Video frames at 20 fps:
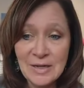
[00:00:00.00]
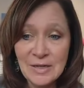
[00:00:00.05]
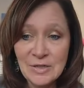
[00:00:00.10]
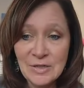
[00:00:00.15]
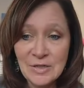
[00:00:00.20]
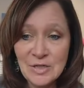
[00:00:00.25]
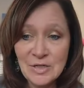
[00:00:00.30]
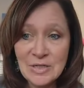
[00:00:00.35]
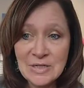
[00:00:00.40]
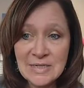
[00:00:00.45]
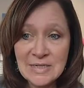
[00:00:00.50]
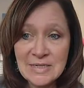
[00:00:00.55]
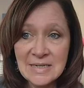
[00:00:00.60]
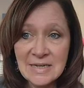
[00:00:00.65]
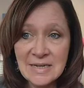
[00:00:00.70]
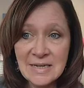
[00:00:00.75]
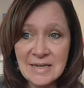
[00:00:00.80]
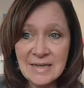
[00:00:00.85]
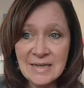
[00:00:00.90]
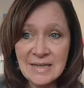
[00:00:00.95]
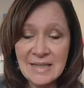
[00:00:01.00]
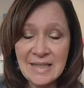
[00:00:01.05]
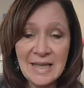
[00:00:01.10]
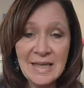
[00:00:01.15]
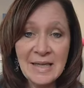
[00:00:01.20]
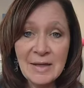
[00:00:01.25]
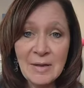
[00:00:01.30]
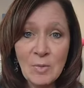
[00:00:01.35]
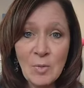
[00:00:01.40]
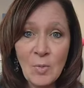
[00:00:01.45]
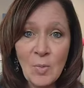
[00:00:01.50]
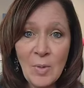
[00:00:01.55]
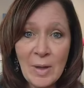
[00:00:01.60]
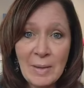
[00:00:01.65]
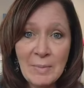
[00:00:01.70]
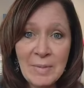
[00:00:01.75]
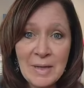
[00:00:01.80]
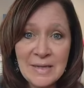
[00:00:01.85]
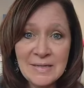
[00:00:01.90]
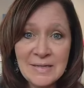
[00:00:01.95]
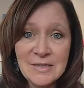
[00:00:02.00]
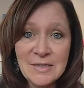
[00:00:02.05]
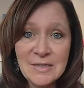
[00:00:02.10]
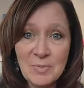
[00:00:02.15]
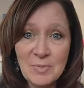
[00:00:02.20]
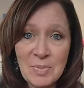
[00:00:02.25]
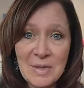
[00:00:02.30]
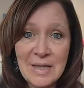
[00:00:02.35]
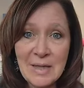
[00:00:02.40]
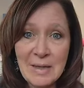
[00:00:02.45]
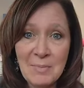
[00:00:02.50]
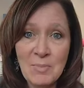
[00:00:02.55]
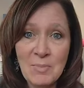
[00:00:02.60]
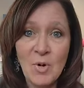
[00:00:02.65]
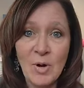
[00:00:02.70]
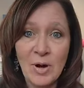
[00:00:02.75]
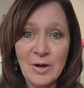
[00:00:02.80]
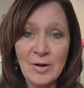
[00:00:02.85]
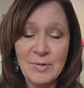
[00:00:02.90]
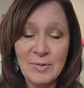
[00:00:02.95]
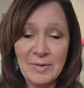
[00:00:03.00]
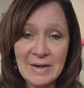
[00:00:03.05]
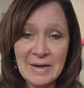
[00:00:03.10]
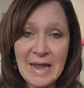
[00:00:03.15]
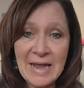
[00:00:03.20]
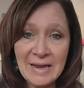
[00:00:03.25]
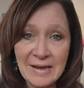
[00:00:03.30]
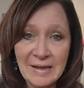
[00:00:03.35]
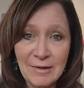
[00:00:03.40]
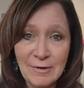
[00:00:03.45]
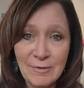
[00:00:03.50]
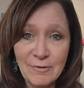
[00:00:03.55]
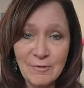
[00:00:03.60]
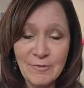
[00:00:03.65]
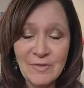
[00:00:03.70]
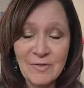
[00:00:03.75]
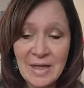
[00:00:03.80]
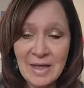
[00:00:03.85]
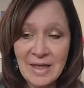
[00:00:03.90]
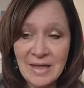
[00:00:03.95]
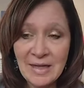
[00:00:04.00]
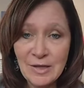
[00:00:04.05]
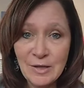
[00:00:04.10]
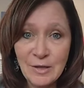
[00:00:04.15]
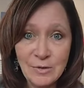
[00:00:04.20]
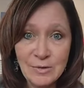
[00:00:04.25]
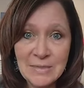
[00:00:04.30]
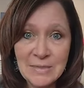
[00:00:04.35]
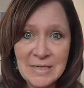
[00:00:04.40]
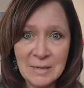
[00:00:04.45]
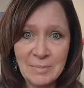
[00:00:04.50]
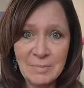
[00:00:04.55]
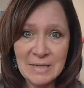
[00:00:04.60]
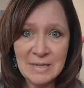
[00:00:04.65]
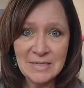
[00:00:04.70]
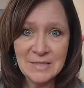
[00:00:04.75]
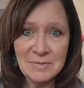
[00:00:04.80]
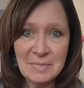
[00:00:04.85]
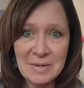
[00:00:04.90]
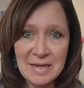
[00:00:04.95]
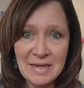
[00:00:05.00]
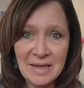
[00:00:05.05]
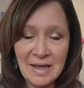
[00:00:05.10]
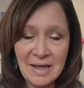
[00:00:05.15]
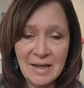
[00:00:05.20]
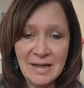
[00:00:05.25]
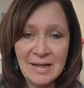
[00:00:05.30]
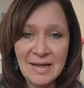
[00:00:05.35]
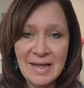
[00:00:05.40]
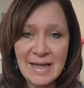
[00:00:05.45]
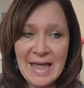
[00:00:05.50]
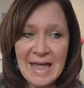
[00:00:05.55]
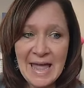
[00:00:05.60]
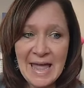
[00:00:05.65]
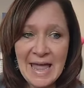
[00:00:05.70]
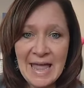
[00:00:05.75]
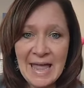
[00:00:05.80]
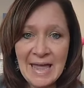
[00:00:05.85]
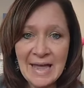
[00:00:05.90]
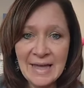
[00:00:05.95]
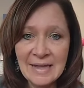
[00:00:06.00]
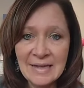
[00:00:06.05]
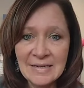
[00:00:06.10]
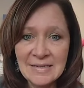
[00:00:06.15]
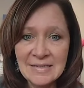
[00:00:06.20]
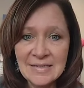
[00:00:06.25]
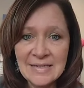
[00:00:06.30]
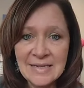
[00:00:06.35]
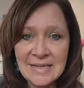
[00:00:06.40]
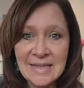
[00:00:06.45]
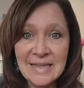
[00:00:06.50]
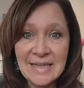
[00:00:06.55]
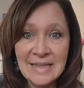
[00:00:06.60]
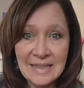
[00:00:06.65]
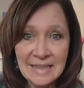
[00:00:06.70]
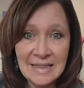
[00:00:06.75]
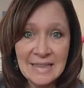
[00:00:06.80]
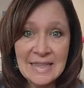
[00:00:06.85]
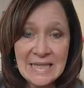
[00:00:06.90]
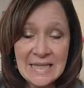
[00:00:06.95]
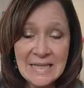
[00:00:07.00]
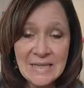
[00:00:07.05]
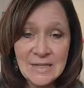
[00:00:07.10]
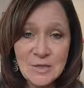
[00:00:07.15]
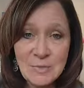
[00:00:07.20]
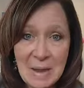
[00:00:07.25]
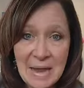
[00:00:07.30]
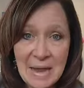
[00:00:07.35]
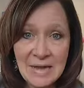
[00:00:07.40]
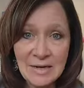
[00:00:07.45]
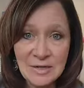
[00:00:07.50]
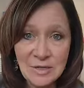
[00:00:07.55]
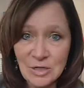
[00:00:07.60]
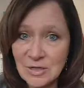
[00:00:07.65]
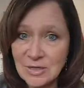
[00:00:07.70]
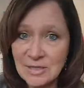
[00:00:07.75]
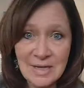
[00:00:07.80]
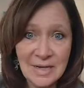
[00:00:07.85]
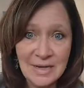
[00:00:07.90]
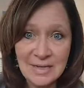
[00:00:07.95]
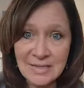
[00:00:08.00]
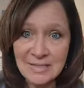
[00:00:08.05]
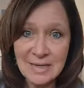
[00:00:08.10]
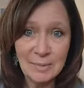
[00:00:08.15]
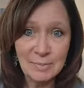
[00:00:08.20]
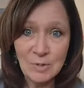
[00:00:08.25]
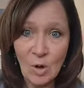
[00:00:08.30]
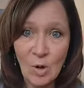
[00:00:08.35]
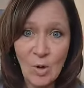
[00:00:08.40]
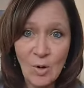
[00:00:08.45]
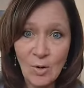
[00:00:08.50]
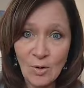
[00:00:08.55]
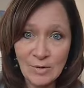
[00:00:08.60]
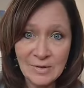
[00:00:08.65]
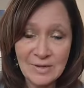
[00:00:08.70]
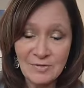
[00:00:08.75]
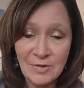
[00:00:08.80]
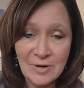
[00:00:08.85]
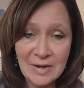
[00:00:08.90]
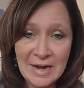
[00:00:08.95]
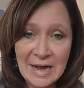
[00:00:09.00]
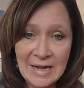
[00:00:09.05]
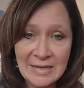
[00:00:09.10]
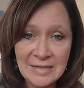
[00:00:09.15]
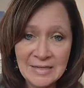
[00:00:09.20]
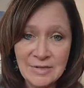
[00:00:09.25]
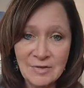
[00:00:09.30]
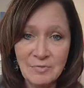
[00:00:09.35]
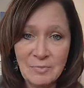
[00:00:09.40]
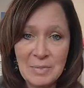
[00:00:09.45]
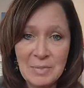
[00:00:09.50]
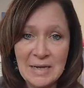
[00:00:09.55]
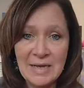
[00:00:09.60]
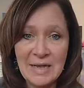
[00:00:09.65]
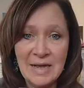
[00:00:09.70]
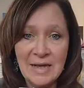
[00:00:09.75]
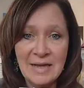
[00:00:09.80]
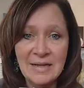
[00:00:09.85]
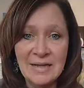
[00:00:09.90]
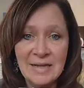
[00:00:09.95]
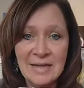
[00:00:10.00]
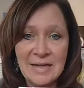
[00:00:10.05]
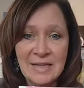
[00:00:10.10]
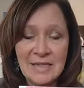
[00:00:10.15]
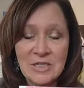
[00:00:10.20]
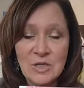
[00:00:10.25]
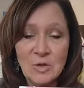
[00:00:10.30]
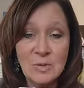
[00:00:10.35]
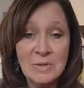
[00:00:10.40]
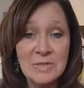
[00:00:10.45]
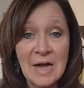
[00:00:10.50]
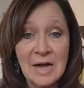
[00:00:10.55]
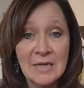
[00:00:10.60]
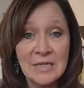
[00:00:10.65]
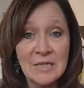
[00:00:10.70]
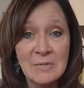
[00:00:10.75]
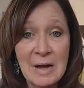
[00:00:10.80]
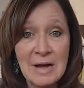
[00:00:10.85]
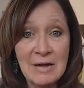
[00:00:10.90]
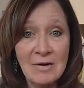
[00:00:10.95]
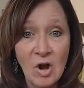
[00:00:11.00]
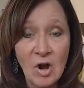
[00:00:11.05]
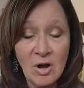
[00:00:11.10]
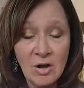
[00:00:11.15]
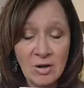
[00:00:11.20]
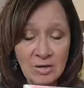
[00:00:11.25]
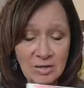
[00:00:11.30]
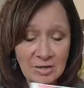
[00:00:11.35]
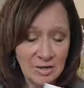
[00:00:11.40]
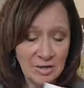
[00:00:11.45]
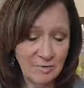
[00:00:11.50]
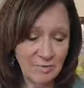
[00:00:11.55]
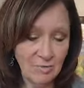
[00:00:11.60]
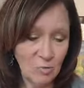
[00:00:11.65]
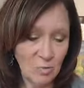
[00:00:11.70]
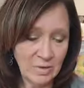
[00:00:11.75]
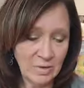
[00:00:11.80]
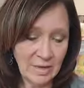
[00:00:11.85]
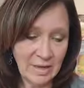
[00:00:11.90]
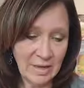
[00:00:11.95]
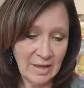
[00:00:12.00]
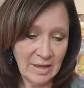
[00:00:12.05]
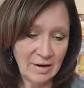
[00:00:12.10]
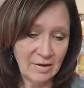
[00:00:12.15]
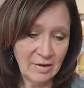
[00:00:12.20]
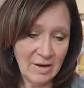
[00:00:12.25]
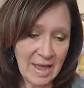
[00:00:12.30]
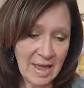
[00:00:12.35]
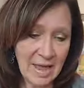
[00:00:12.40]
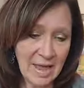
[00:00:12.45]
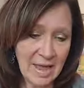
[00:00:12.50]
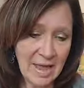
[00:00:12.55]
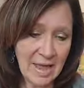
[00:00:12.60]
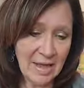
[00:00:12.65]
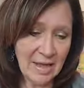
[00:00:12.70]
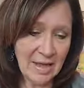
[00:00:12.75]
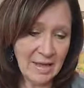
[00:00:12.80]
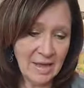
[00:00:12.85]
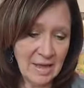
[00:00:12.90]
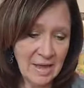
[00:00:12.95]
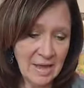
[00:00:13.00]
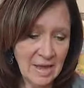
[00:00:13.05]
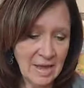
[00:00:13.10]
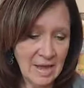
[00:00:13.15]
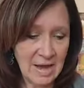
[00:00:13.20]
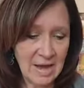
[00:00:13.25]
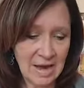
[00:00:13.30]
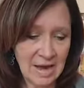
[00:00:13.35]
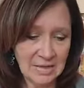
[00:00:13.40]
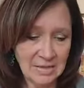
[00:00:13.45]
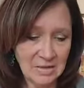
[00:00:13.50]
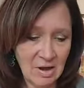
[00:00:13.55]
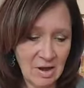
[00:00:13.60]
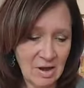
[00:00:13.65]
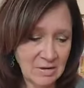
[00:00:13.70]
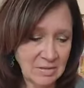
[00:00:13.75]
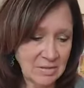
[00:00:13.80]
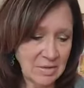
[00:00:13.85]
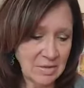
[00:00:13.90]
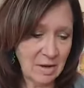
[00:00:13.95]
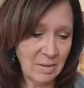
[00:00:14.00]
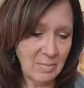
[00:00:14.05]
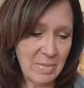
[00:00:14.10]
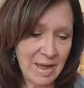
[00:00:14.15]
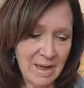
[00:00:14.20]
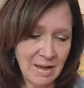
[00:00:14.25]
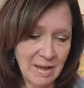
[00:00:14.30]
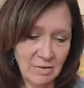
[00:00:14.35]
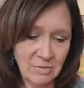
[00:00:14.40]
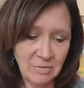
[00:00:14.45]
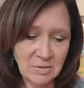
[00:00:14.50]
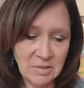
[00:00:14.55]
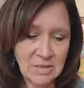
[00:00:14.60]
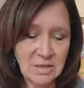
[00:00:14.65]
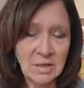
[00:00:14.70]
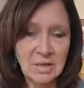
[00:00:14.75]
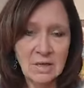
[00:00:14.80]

just get women to be more creative using mixed media. And these pages accept all different kinds of media. So we talked about art for the letter A. I talked about